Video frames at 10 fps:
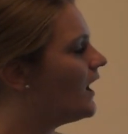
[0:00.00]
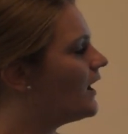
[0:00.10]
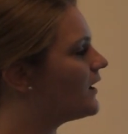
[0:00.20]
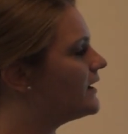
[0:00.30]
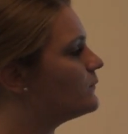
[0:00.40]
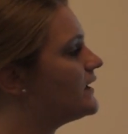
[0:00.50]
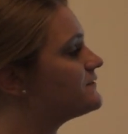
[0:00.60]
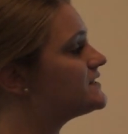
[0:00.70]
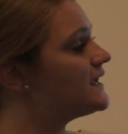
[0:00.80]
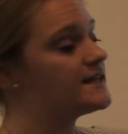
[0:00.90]
All right, we
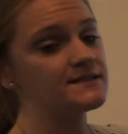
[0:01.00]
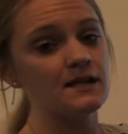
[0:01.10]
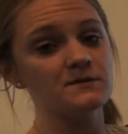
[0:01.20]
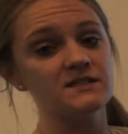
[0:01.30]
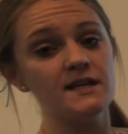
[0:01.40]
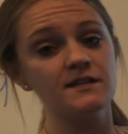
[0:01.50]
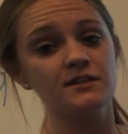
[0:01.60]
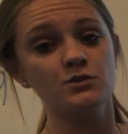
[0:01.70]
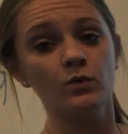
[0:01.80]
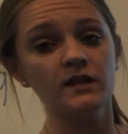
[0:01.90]
have 10 times 10 to
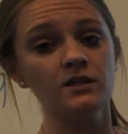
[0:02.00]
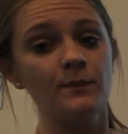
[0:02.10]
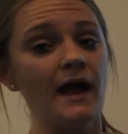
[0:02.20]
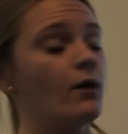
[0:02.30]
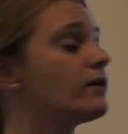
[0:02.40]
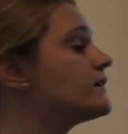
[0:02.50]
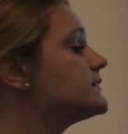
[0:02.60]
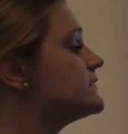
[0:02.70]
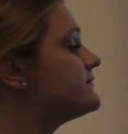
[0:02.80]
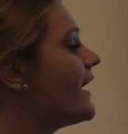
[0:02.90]
the 20th power
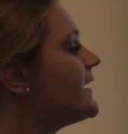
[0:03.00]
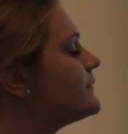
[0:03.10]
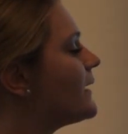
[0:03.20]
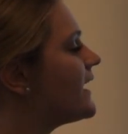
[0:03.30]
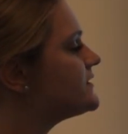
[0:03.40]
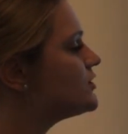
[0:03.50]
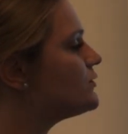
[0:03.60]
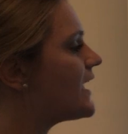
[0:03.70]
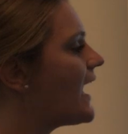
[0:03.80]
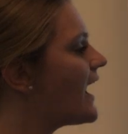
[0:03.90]
divided by
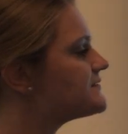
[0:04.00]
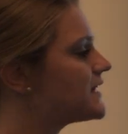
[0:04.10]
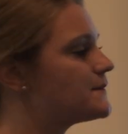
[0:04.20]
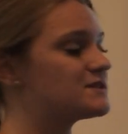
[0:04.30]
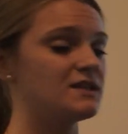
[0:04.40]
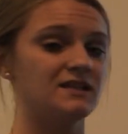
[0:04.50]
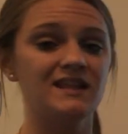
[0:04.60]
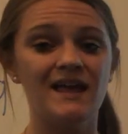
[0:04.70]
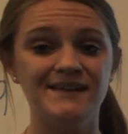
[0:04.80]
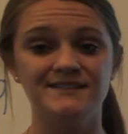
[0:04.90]
2.5 times 10 to
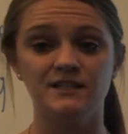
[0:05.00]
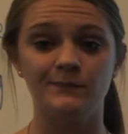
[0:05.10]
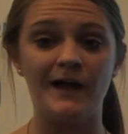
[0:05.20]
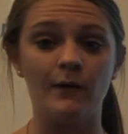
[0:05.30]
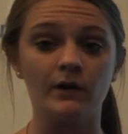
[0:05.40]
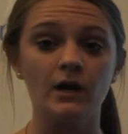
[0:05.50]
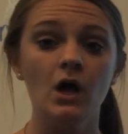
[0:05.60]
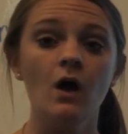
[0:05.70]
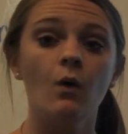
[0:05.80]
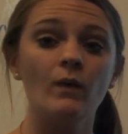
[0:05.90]
the 18th power.
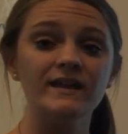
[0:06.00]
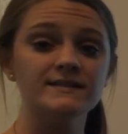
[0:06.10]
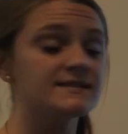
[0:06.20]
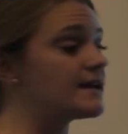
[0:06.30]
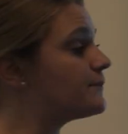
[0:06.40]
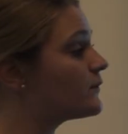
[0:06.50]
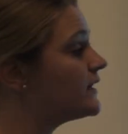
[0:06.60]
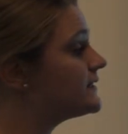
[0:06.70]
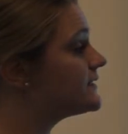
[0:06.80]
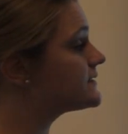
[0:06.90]
We can
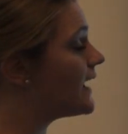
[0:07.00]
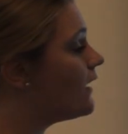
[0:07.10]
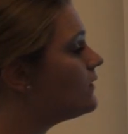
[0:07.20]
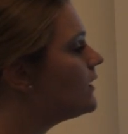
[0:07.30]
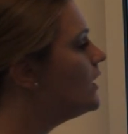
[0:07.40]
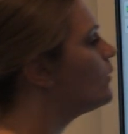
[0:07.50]
separate this out.